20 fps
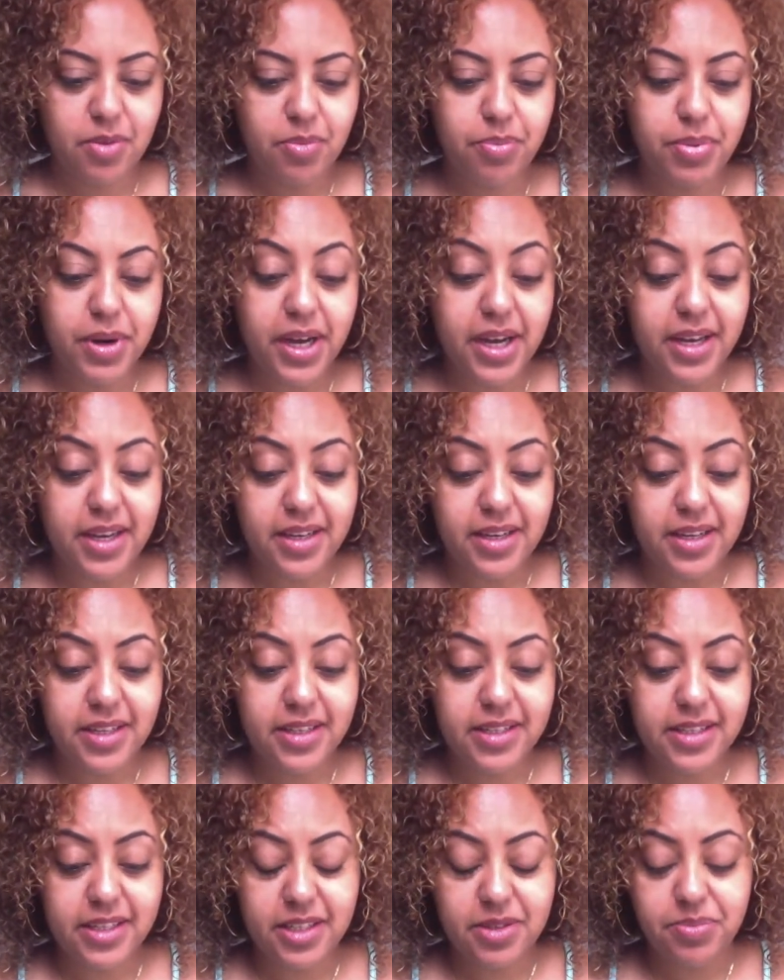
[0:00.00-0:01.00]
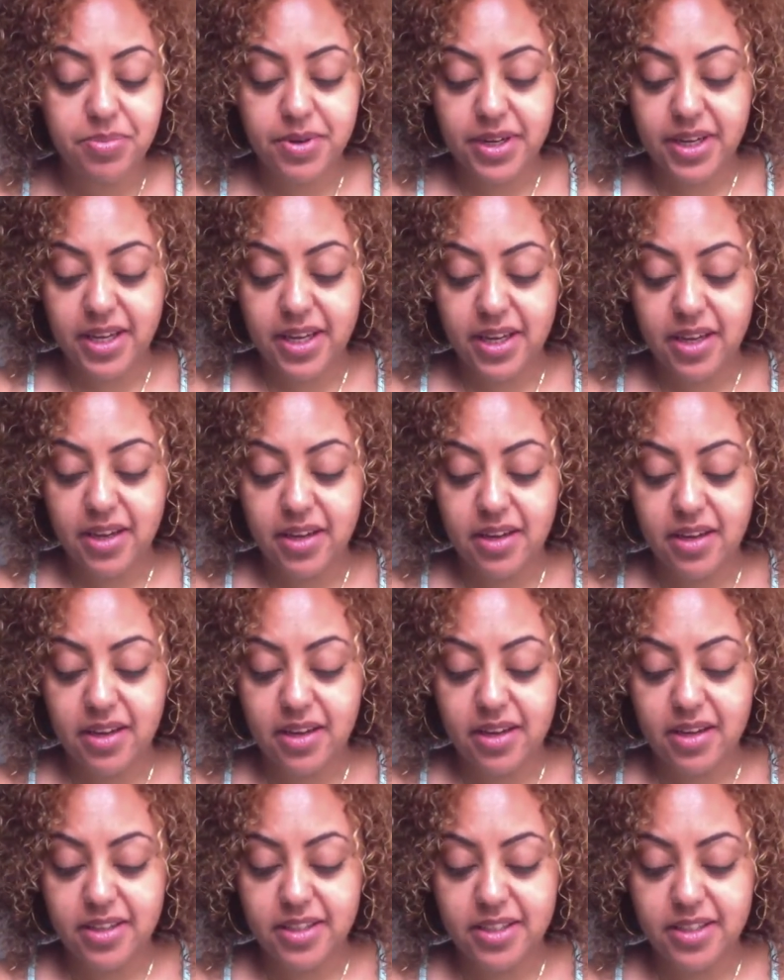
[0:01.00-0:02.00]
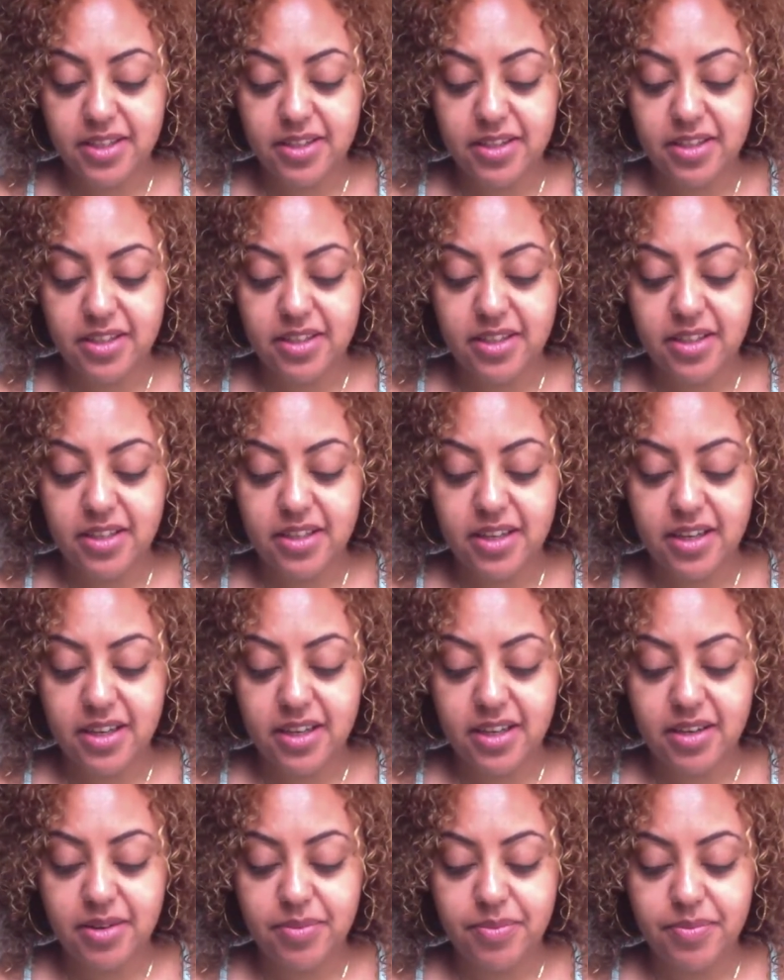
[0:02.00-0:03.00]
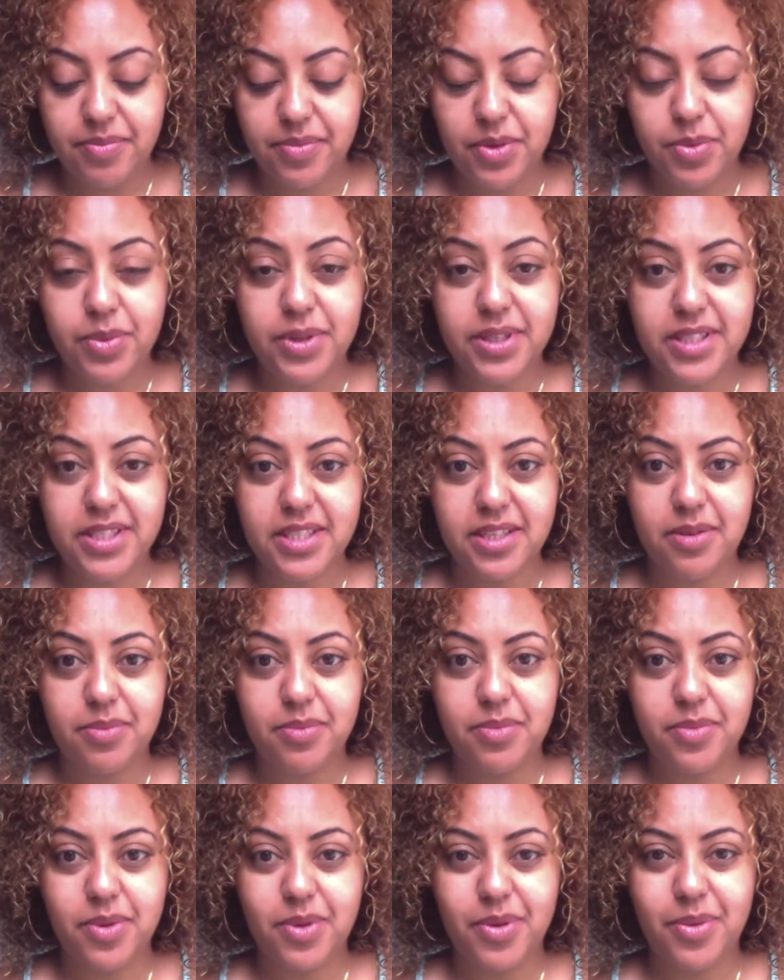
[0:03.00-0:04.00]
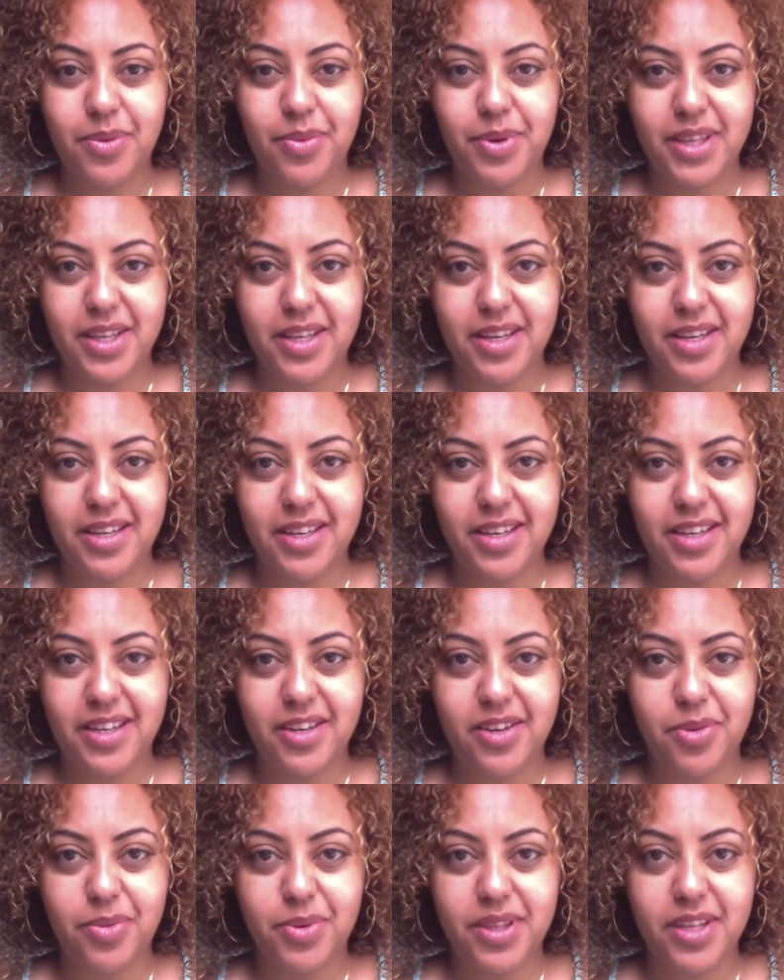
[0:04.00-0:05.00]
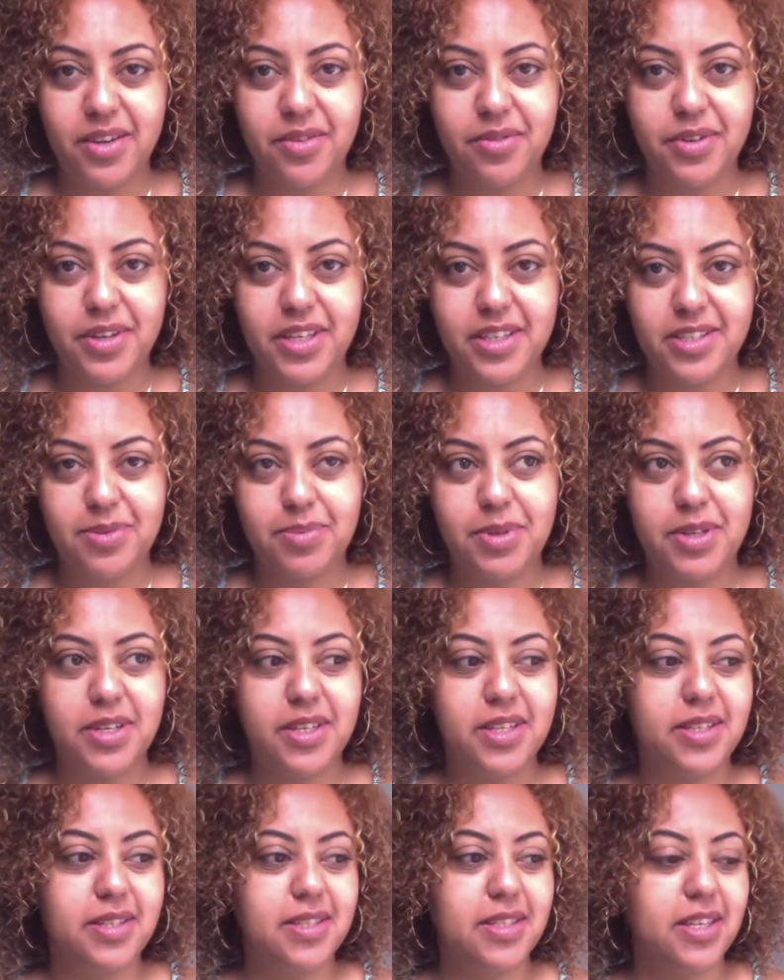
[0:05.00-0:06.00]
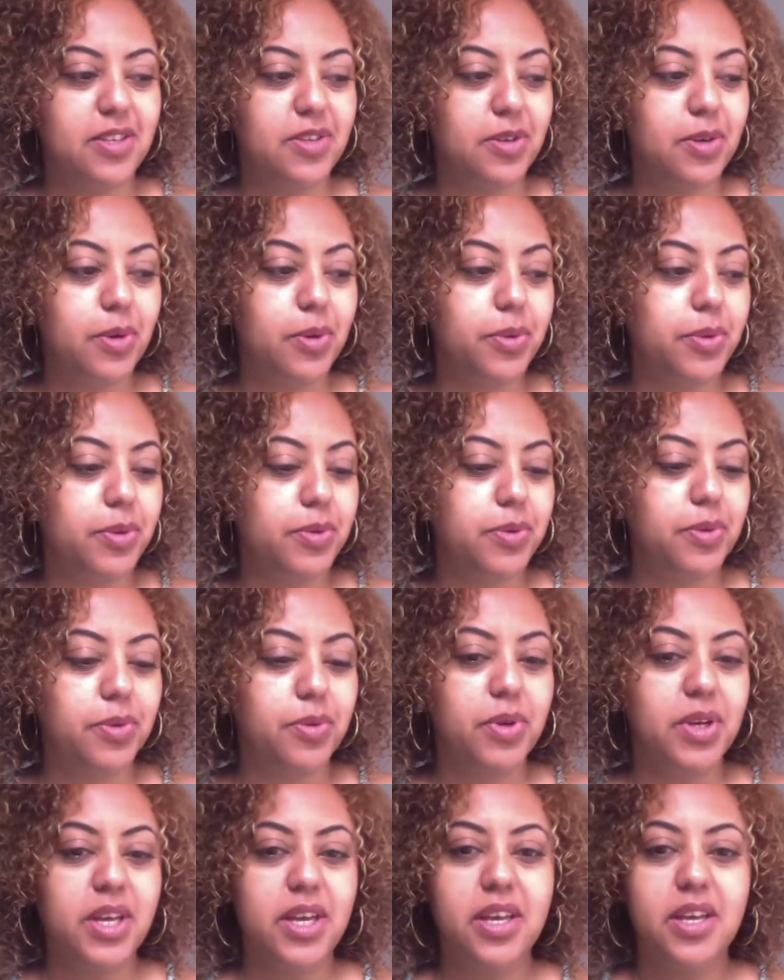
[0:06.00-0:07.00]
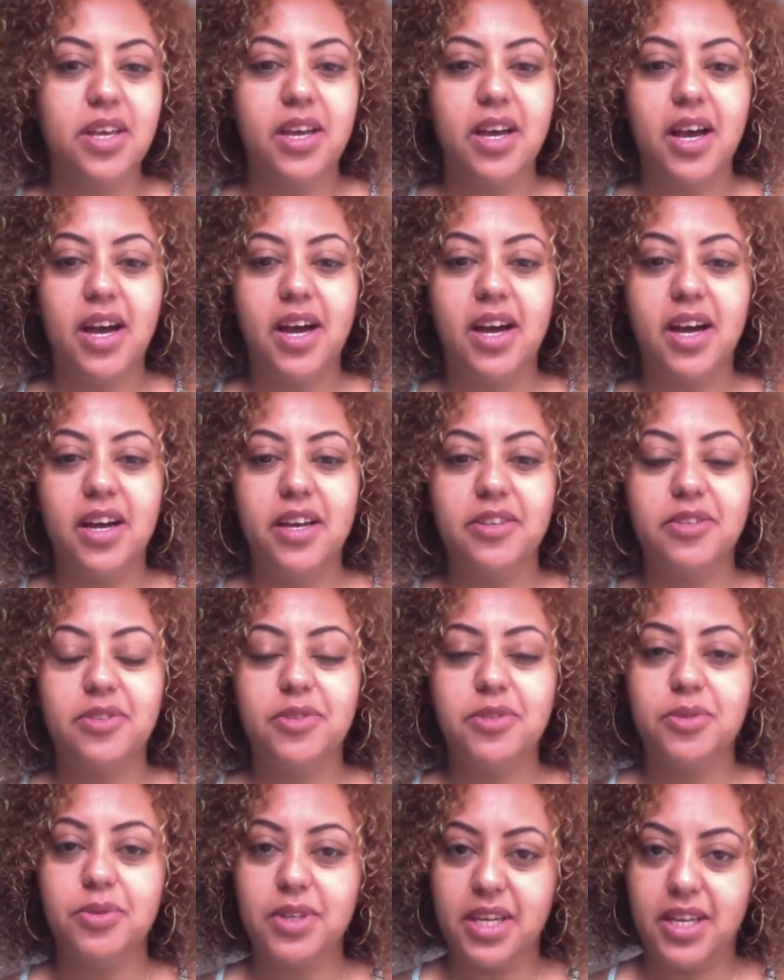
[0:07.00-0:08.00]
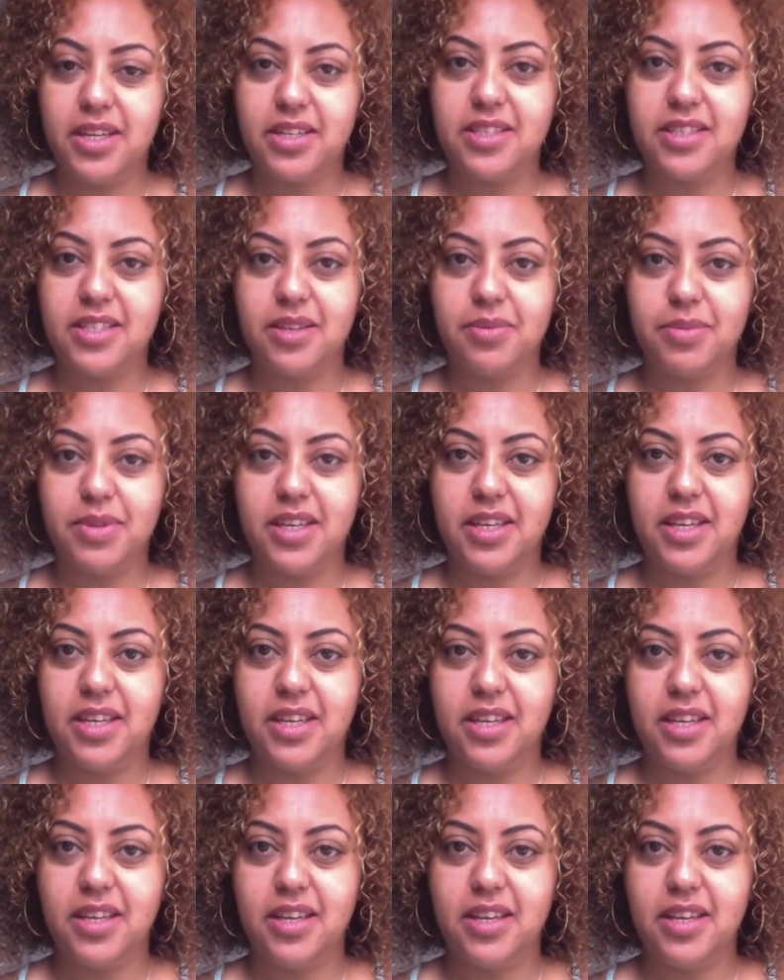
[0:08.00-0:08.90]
But it did bring certain wisdom with it. With every experience that you go through, you do gain something.